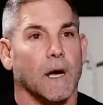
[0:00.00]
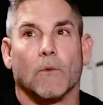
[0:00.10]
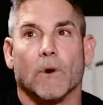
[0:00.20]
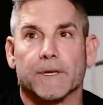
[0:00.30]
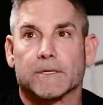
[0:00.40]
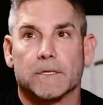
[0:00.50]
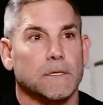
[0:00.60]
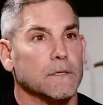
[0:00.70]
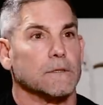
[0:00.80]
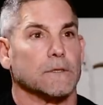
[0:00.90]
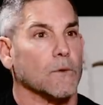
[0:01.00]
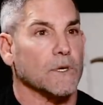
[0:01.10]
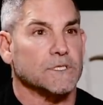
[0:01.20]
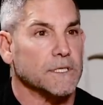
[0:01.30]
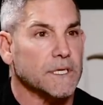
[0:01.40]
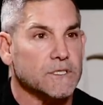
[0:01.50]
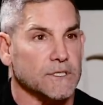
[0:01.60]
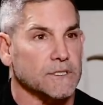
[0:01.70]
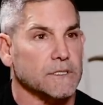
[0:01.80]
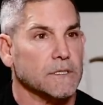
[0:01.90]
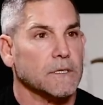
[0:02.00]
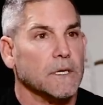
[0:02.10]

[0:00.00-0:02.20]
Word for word: I wanted to, to wash the dishes